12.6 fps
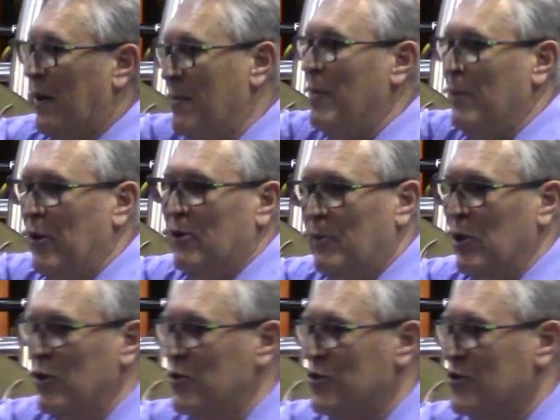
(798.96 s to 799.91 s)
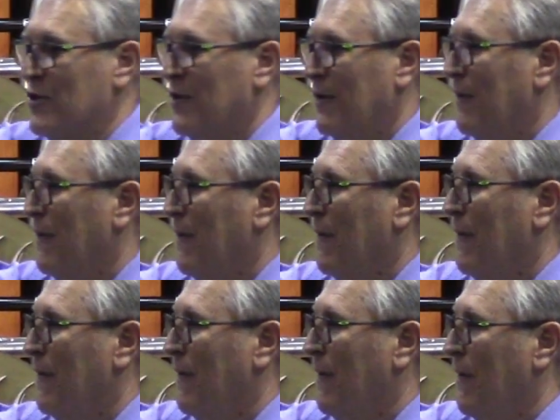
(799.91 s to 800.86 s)
remember the balloons?
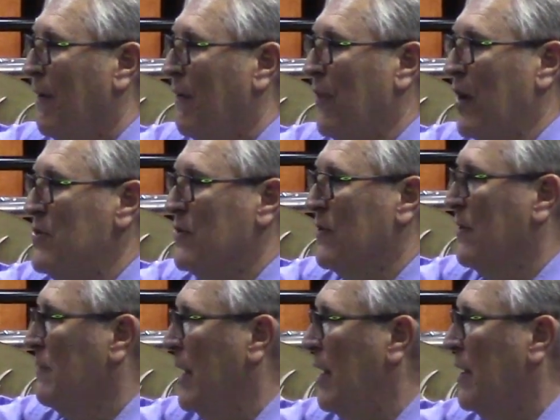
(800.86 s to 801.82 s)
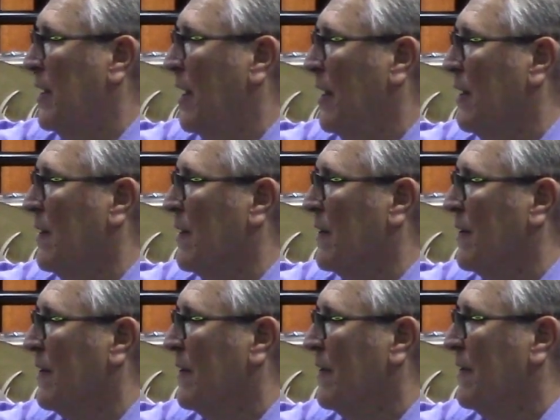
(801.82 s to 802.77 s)
Those, Derek Gerhardt,
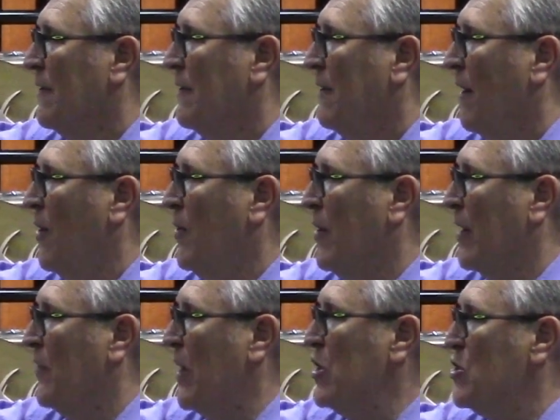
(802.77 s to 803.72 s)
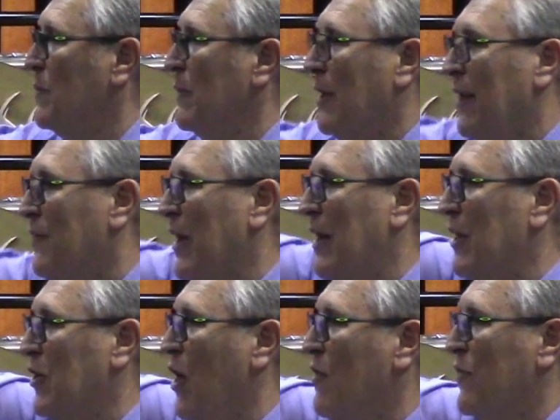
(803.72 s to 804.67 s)
Okay, those, they
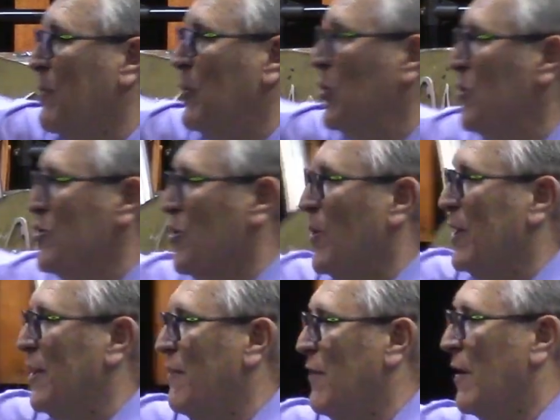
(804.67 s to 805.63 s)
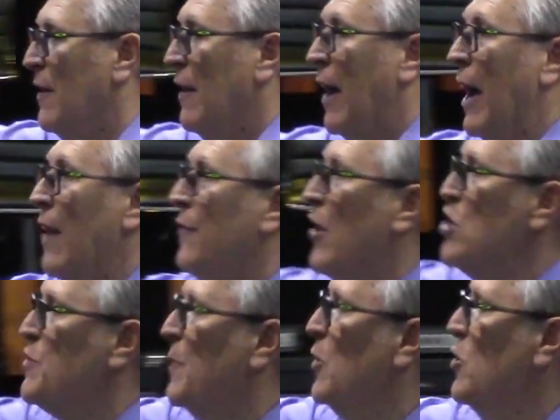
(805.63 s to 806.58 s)
let go of the balloons or whatever. And
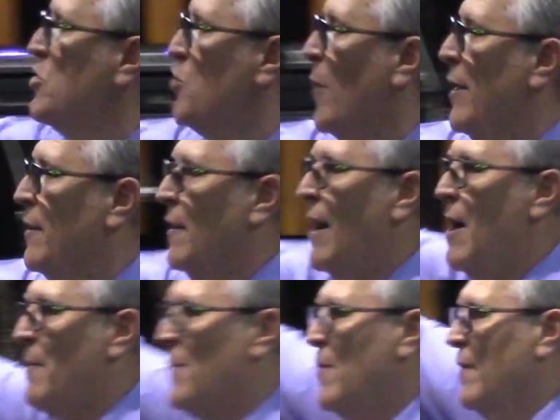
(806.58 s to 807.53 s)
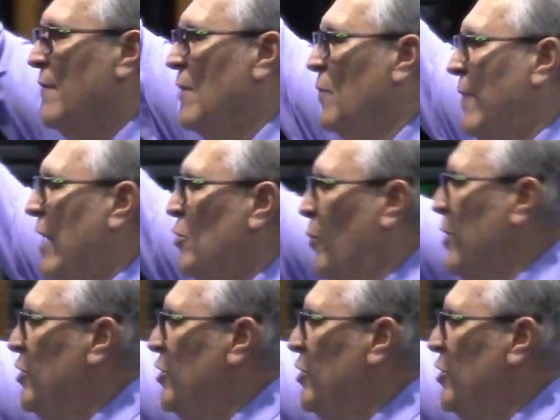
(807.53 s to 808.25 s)
those balloons went up. The, that